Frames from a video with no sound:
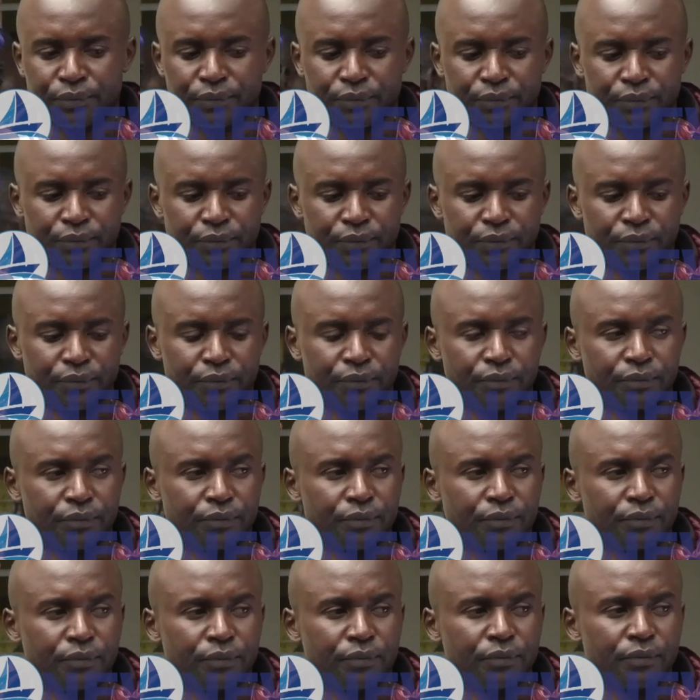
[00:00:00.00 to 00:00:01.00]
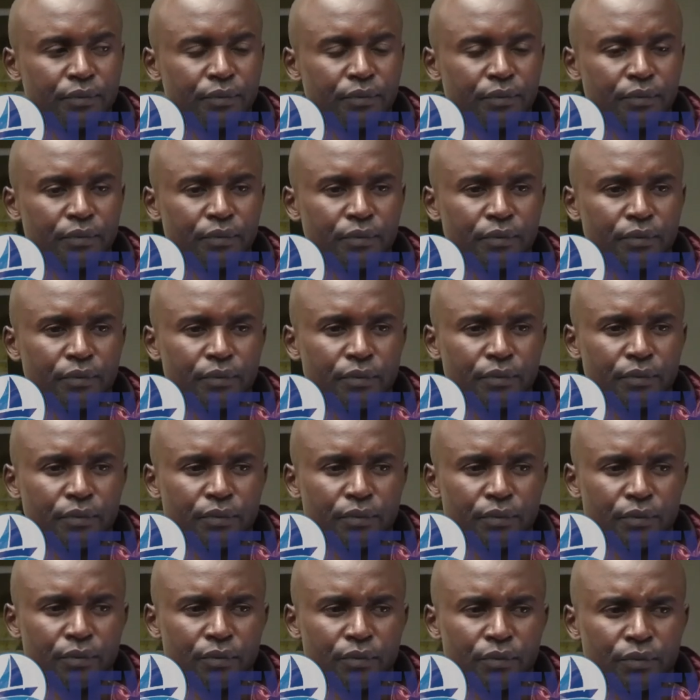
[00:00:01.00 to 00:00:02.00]

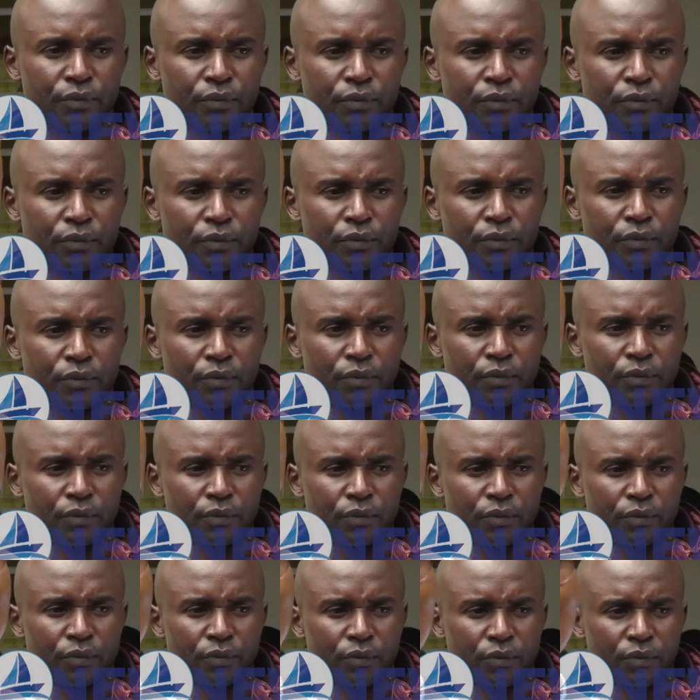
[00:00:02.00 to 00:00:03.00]
(silent)